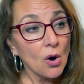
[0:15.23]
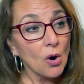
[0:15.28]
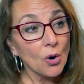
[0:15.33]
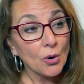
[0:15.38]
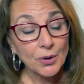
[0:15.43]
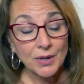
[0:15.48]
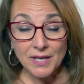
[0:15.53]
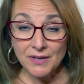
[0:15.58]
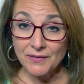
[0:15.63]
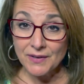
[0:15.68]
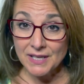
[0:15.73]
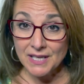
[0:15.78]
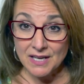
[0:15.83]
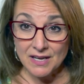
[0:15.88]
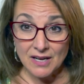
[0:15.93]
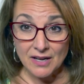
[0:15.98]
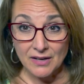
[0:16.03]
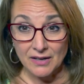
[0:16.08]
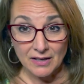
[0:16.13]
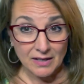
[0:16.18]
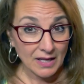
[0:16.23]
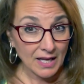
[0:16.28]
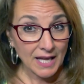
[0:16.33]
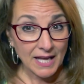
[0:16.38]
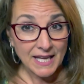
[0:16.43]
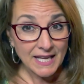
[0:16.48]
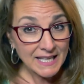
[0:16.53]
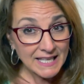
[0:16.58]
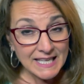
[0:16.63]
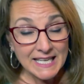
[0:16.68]
or even in a,
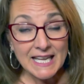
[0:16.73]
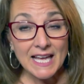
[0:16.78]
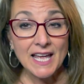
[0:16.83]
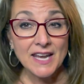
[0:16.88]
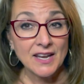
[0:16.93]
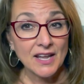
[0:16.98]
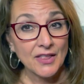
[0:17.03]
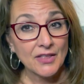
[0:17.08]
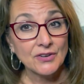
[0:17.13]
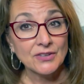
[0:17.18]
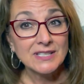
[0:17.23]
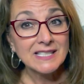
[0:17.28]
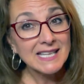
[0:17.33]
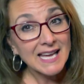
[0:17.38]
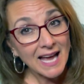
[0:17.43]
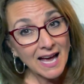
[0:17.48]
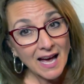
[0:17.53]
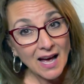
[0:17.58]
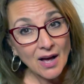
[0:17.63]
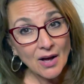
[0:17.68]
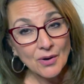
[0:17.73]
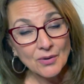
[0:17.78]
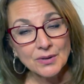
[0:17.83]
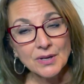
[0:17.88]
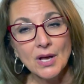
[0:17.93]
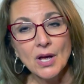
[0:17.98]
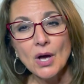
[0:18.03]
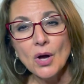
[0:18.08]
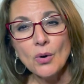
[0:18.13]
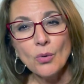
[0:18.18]
in another town?